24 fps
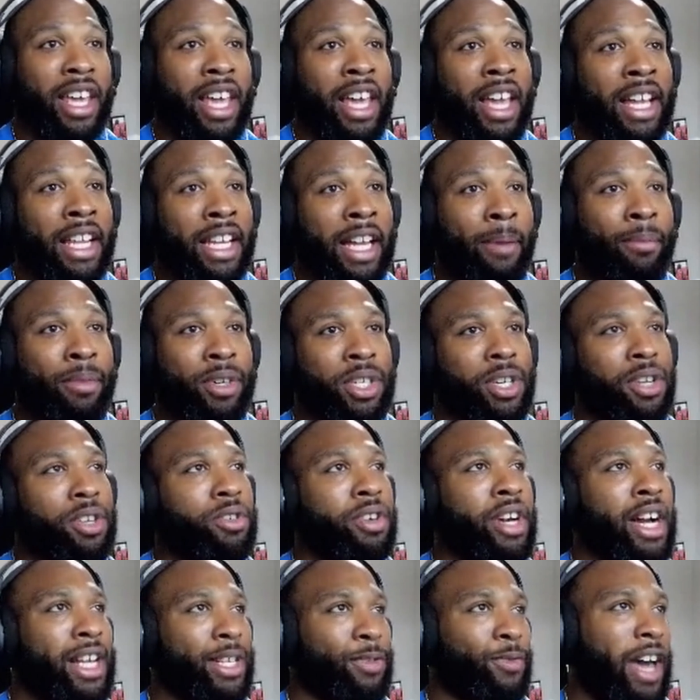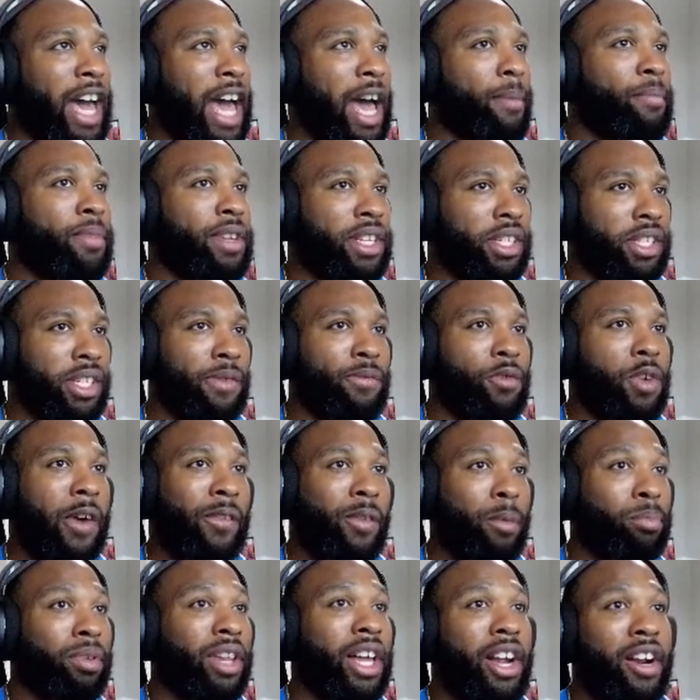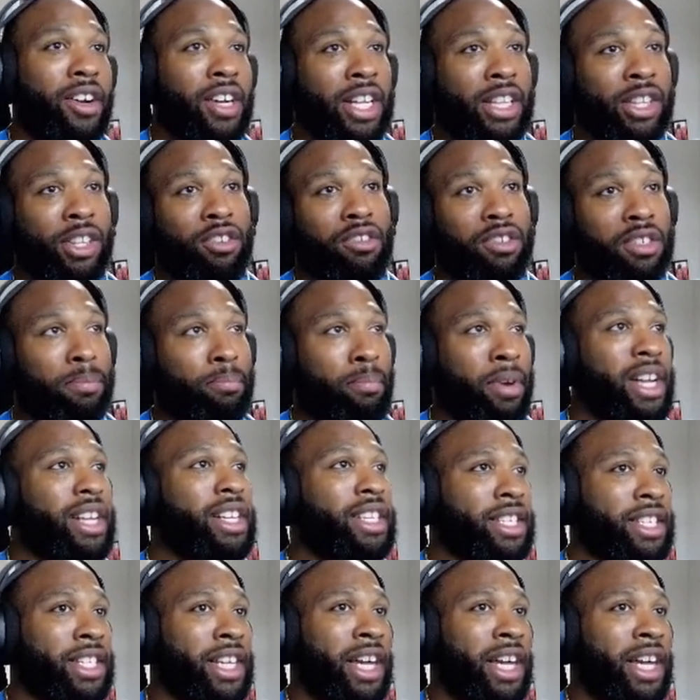and I'm going to show you guys what happens if you have a player that throws buttons